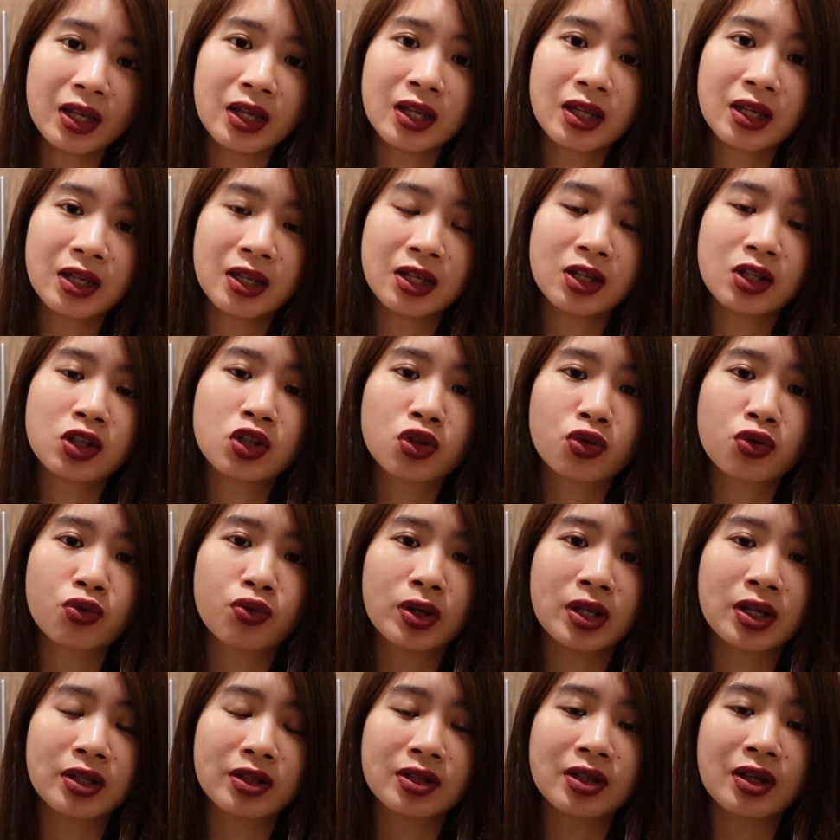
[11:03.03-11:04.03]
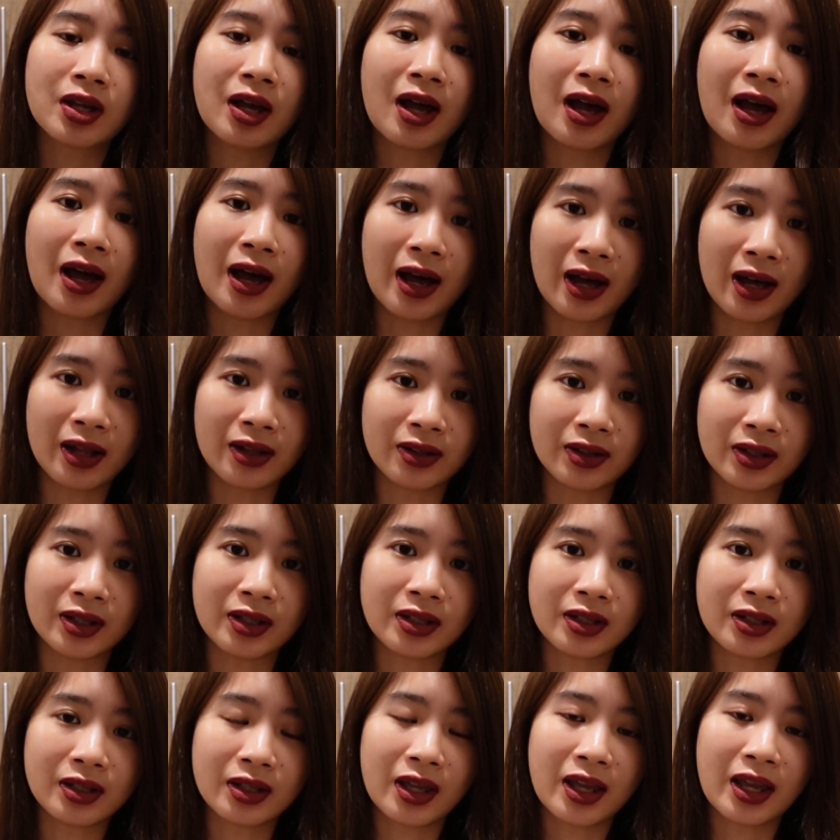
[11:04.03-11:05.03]
he tricked
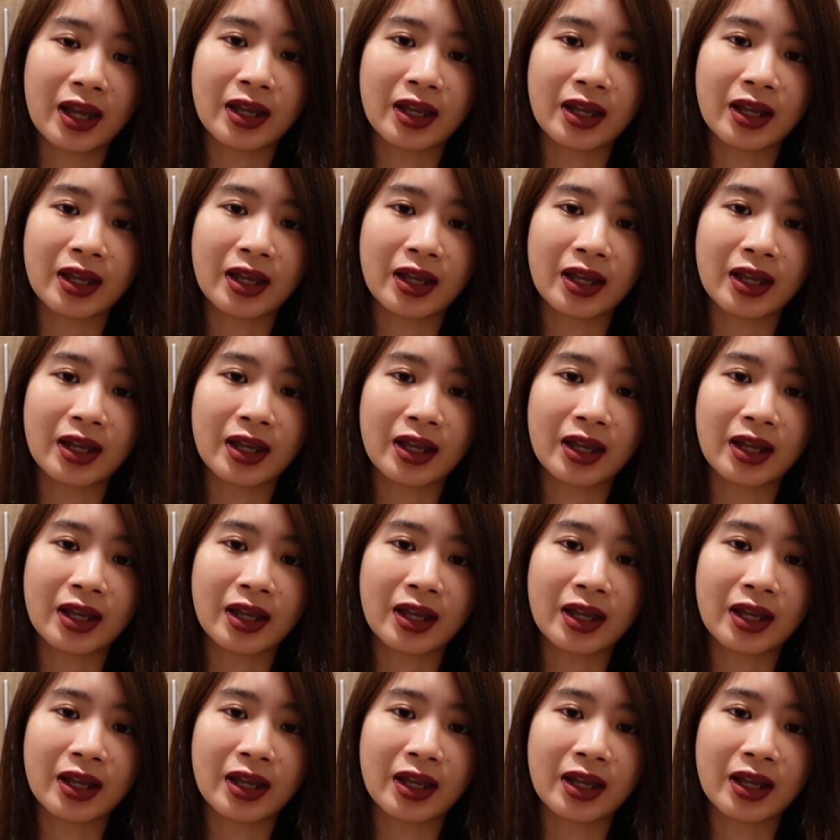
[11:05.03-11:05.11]
Ali,